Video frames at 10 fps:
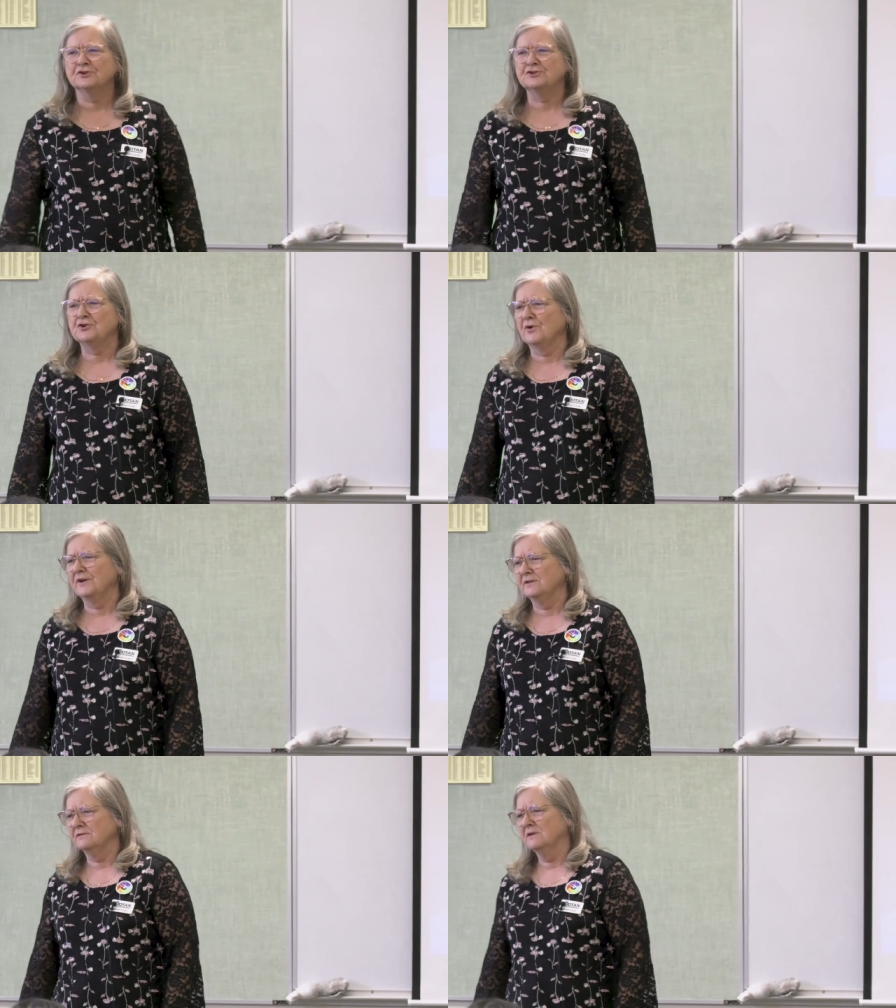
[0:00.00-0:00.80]
to
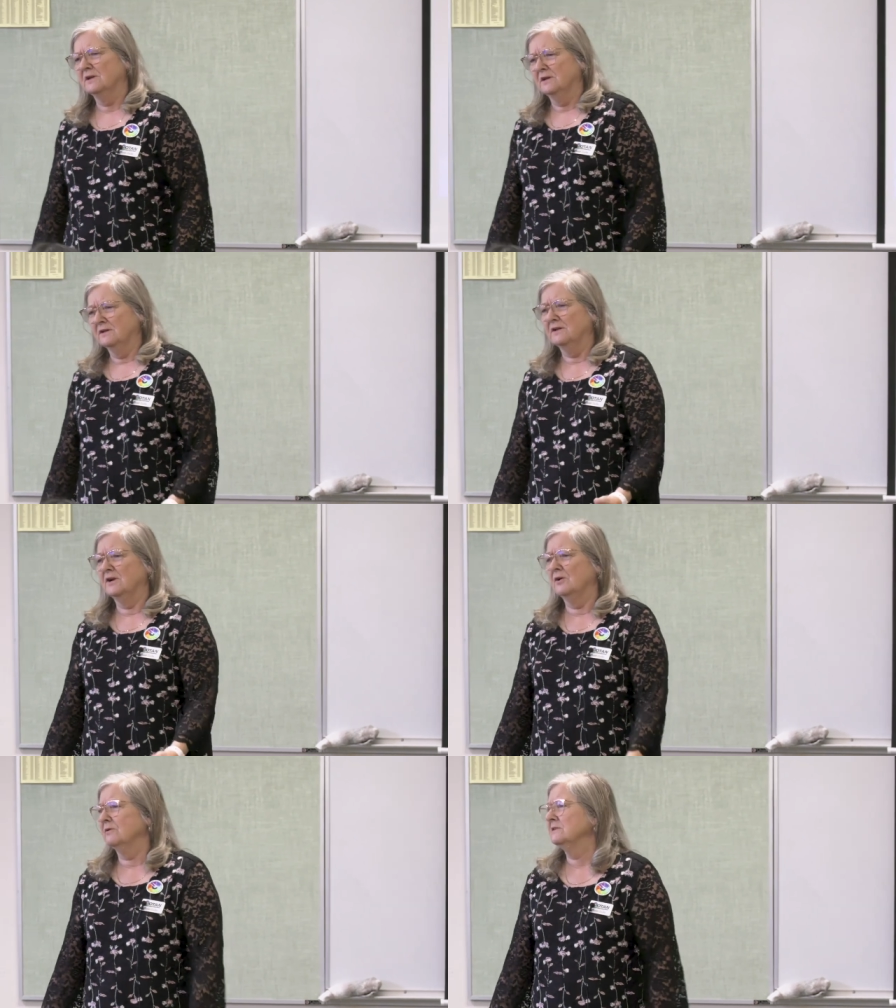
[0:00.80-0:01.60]
join, you
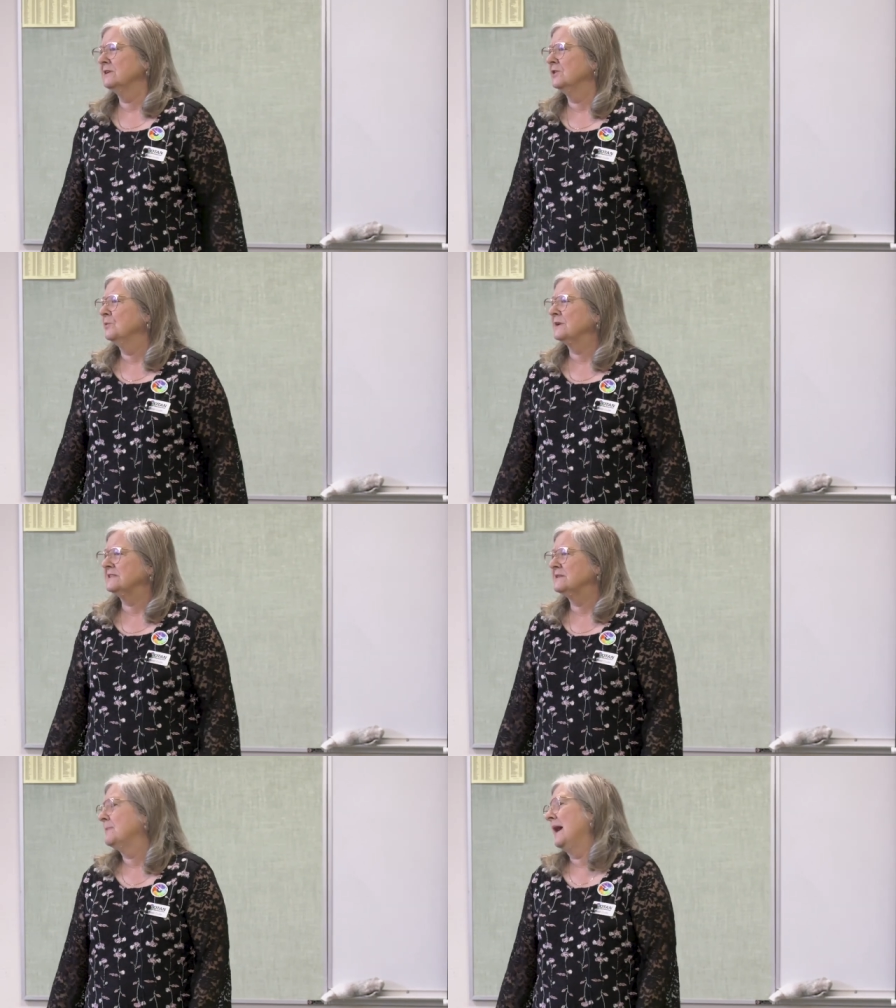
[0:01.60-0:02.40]
know, and tell you what
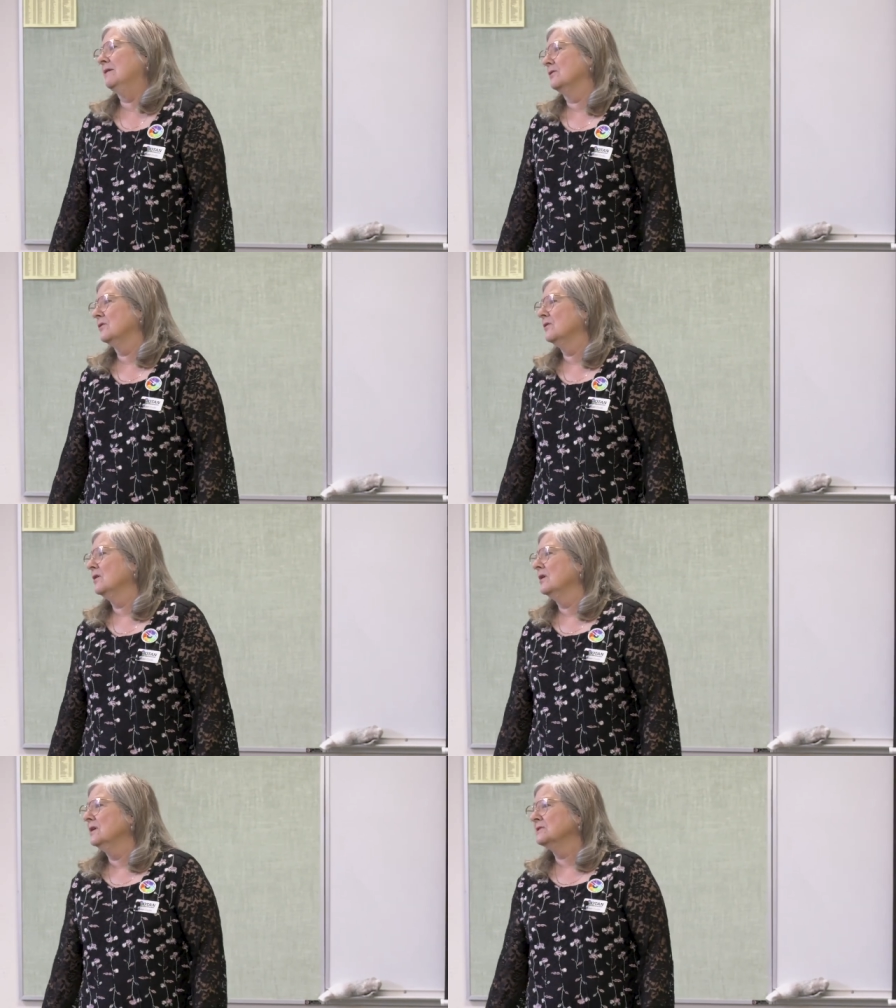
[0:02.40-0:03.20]
it's about.
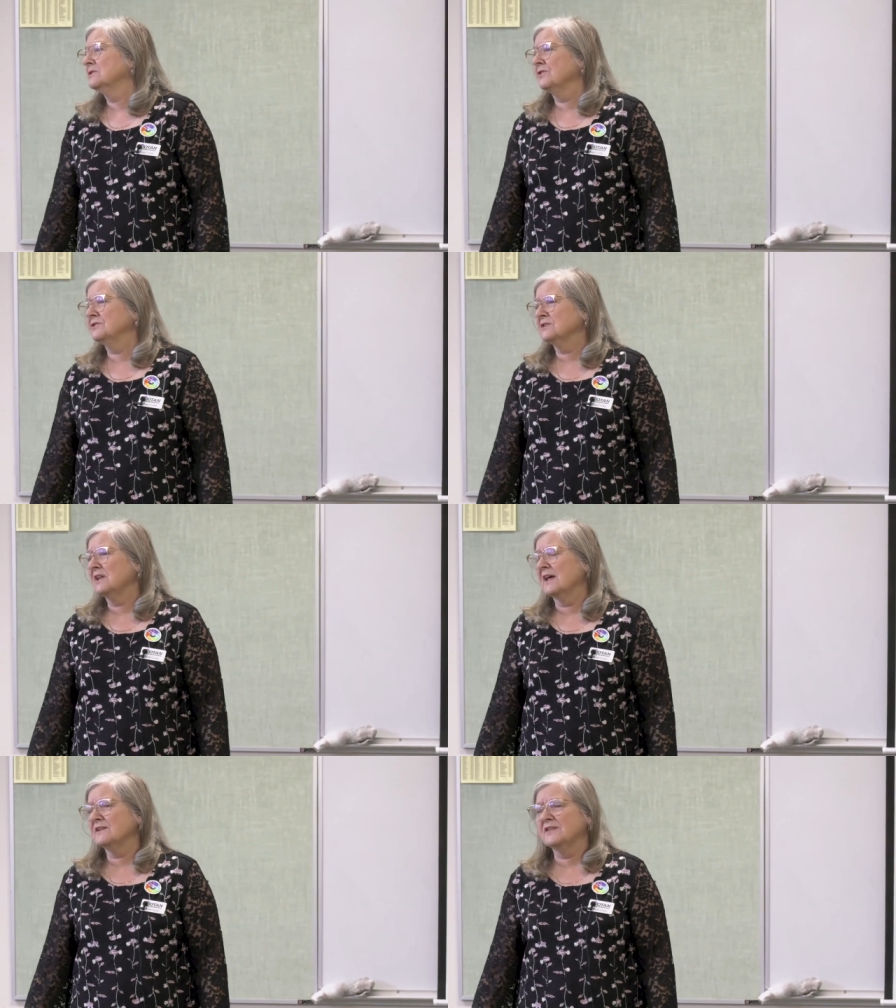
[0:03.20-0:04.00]
So there's a
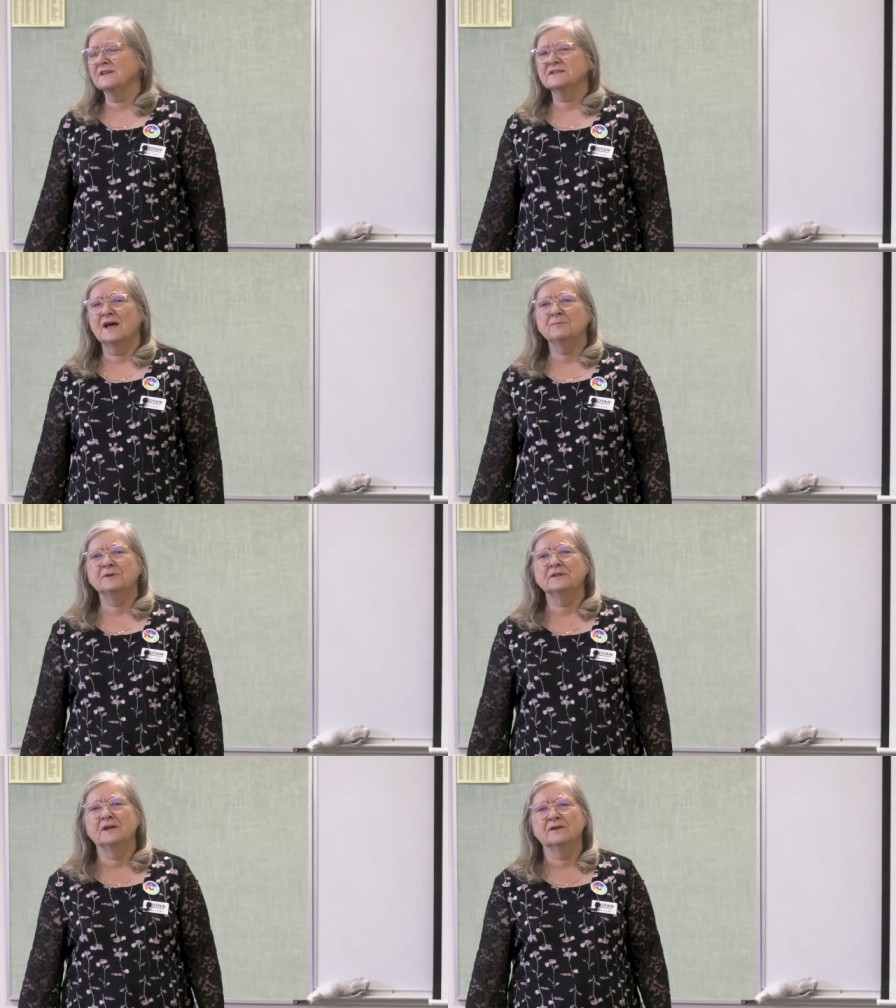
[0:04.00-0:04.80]
lot of things
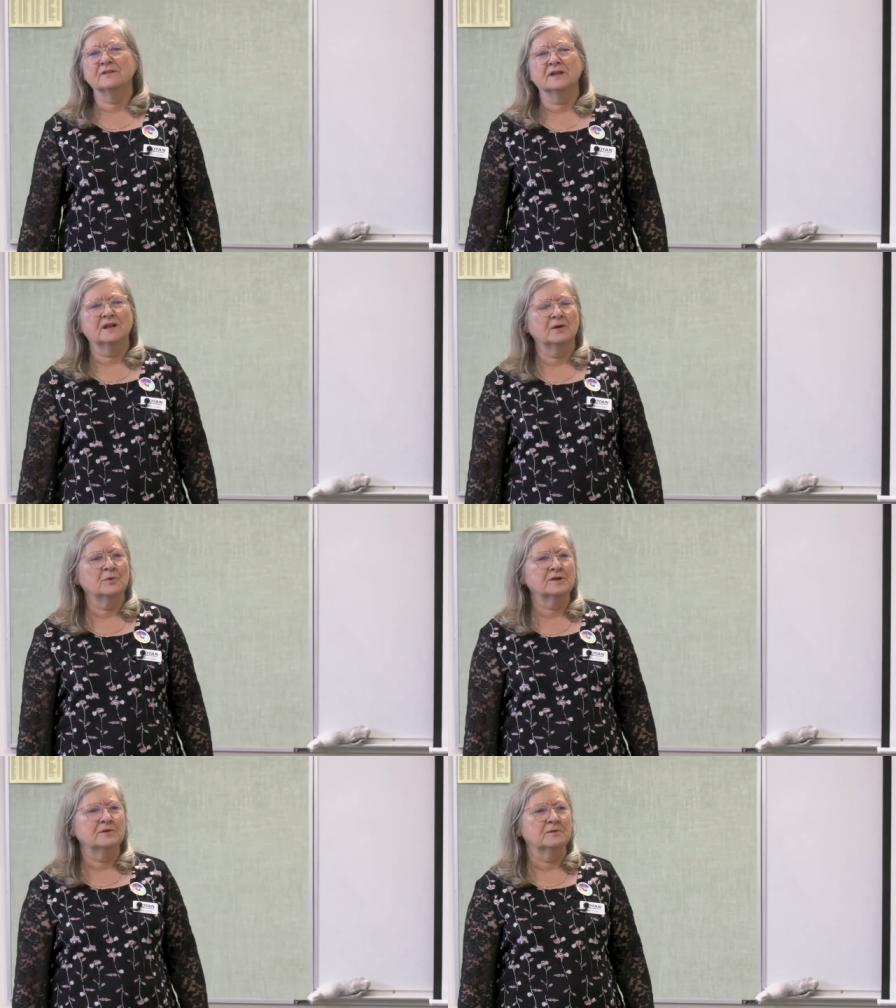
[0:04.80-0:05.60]
happening there that I
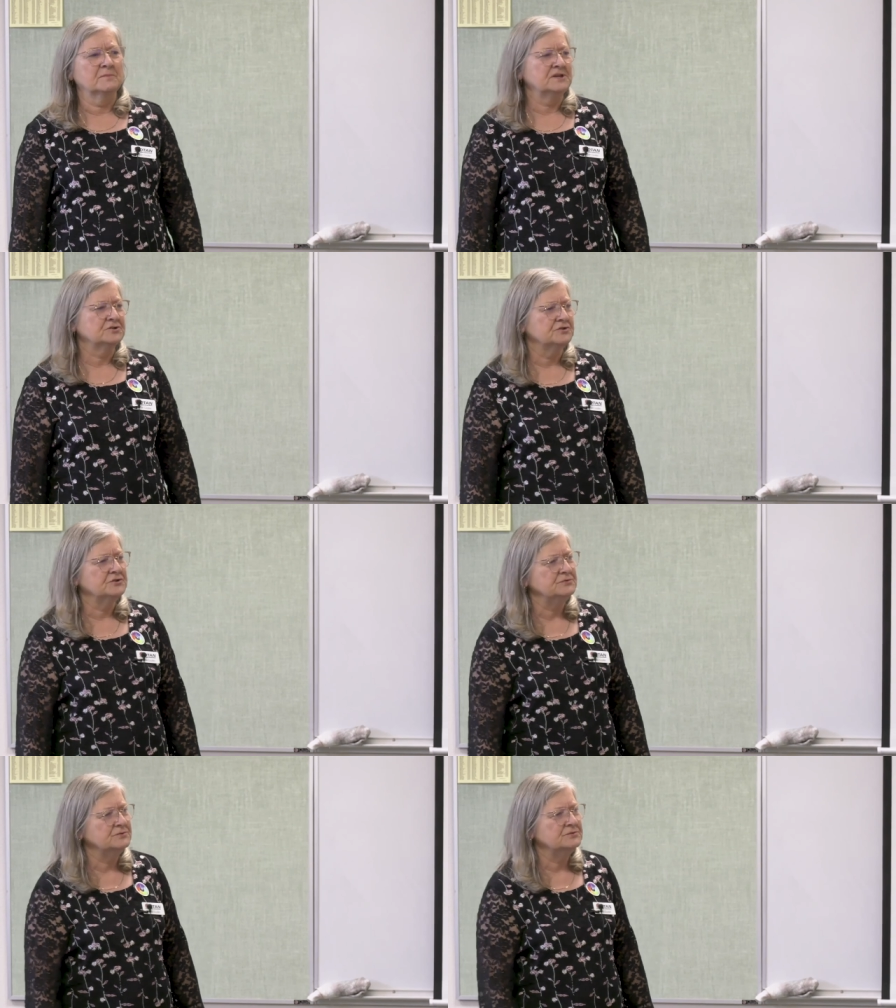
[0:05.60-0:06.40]
want to make sure
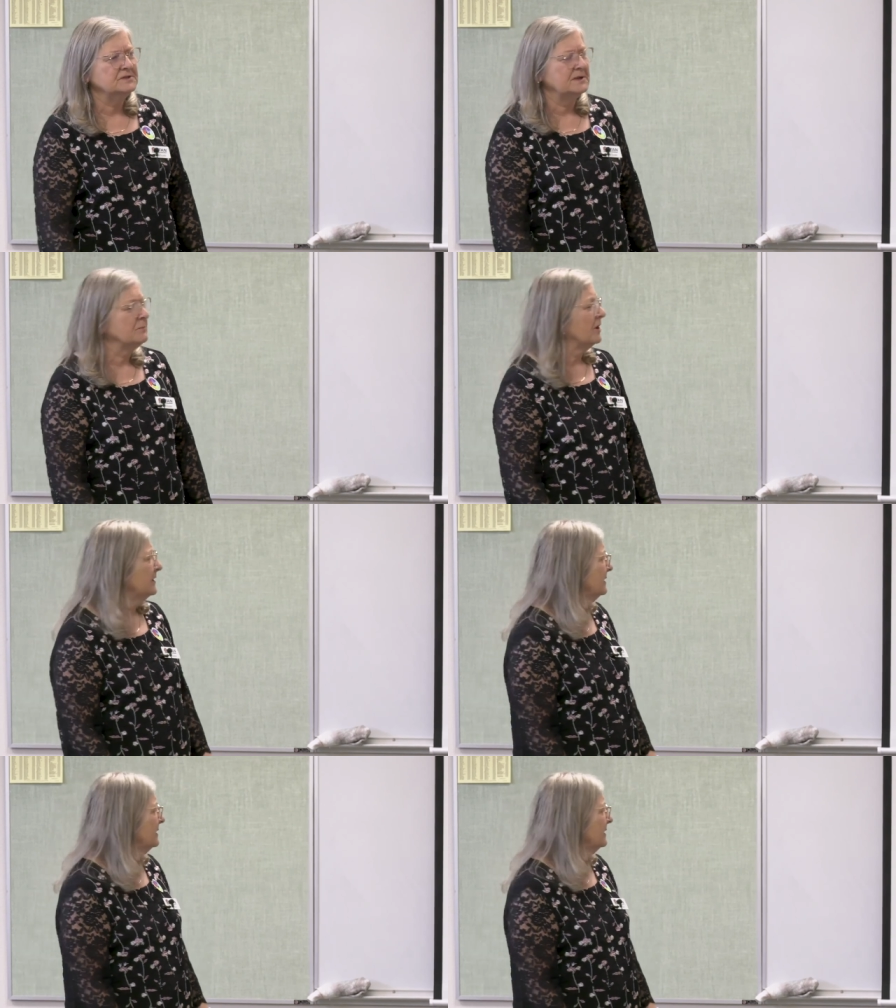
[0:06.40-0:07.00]
you take part